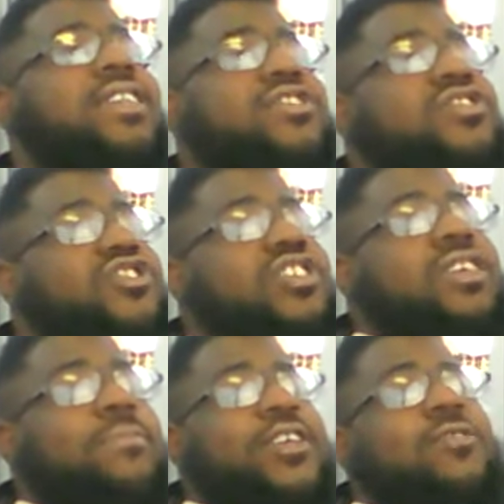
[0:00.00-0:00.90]
It's the shit
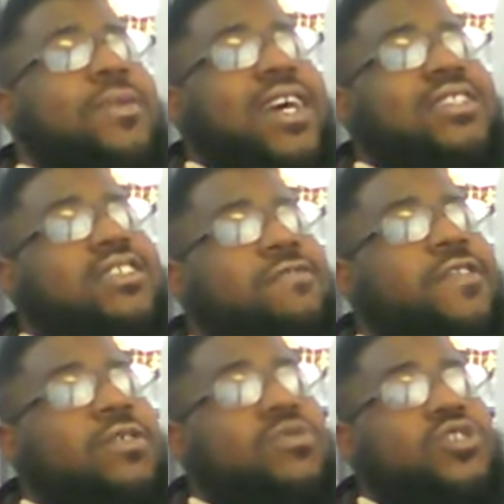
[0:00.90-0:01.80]
that make your masculine
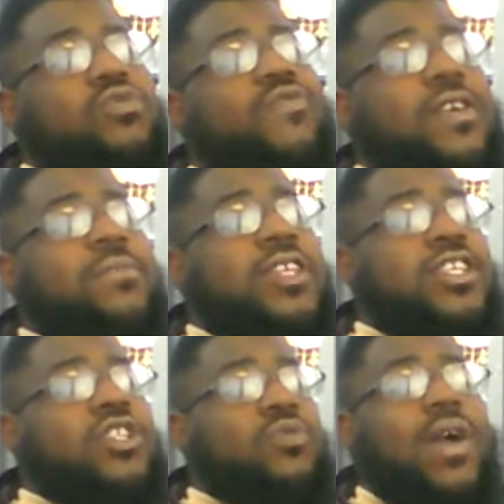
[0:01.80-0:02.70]
fuck with you,
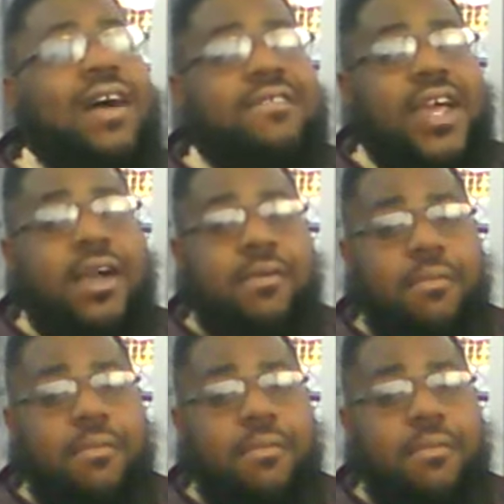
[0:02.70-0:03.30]
feminine, and you have that.